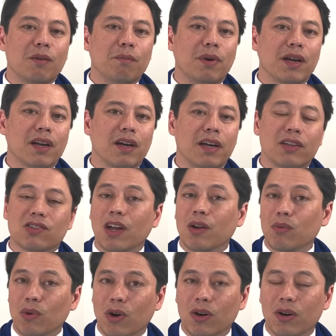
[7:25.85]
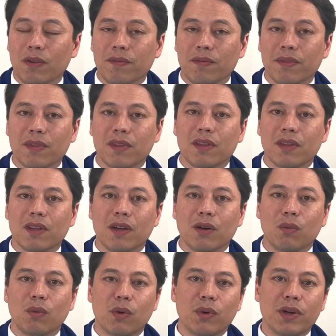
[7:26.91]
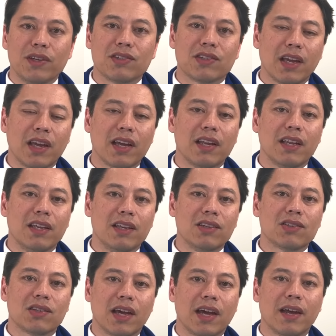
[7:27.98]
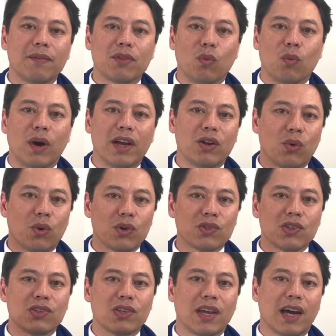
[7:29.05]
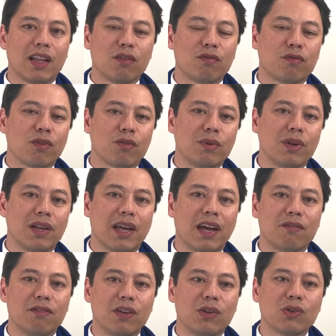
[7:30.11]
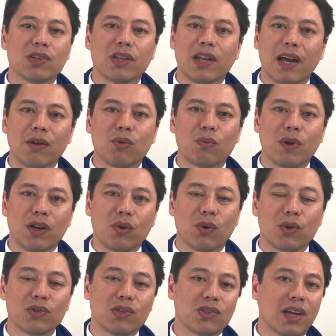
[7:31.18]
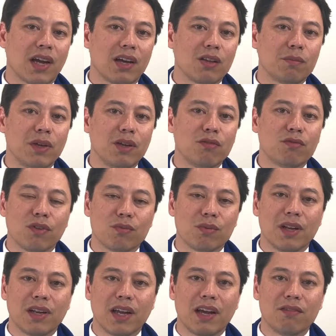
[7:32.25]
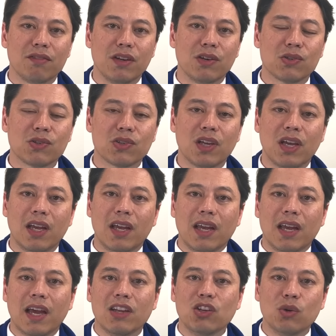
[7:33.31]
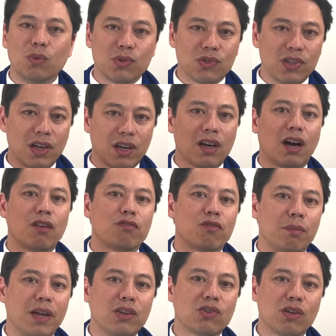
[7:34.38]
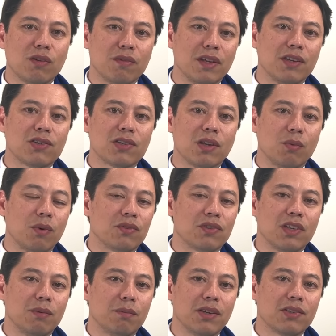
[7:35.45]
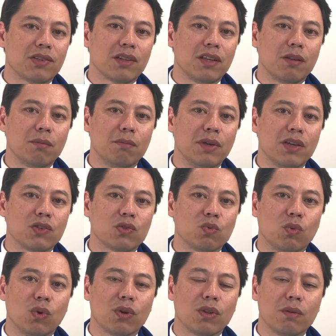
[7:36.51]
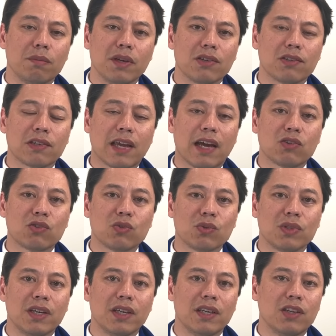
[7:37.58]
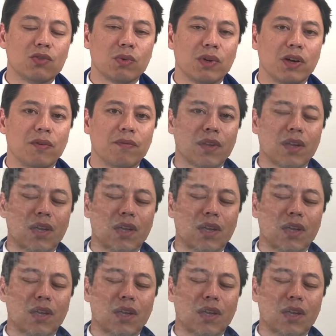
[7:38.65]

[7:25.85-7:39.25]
But it's not wrong. What we said is that the white horse has galloped for 3.5 years, and now the red horse is galloping for 3.5 years. And you will see a confirmation of this. And we've seen basically the biggest war and the biggest casualty in Israel.